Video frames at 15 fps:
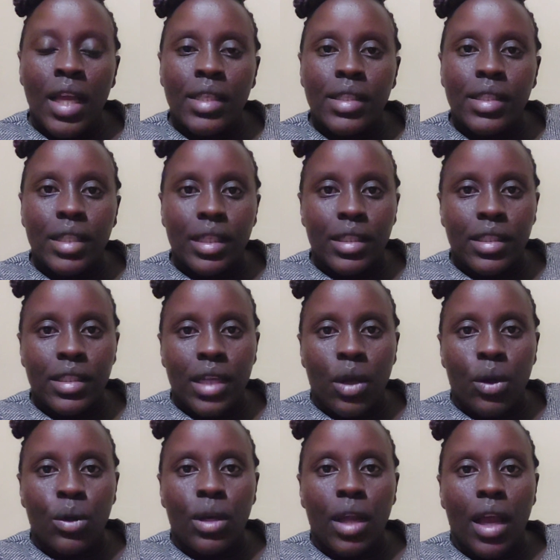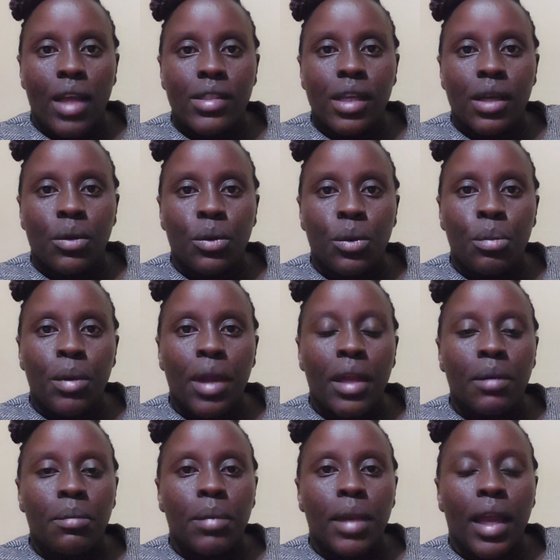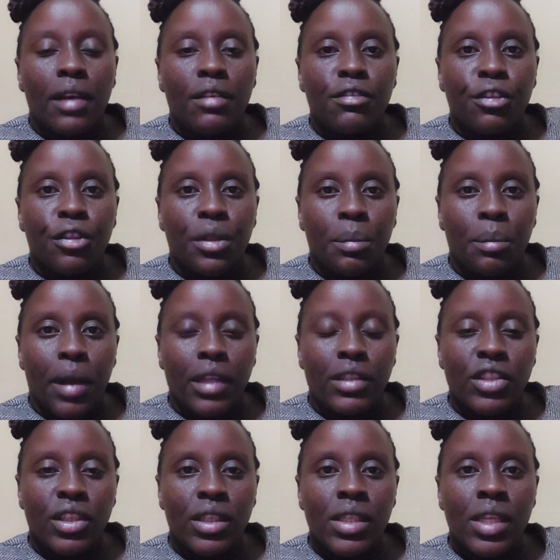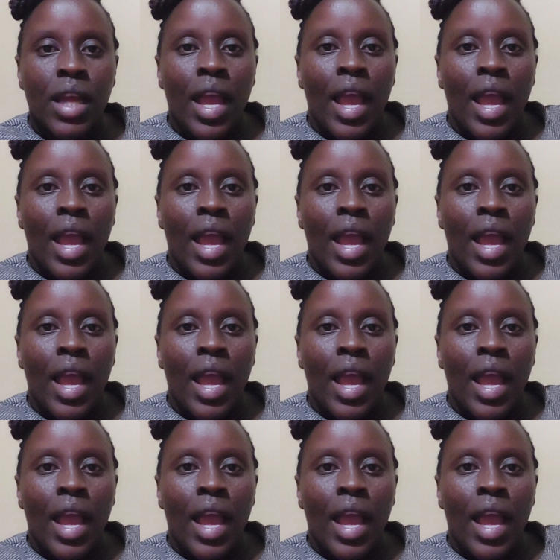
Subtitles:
sit down as a group and plan for the budget.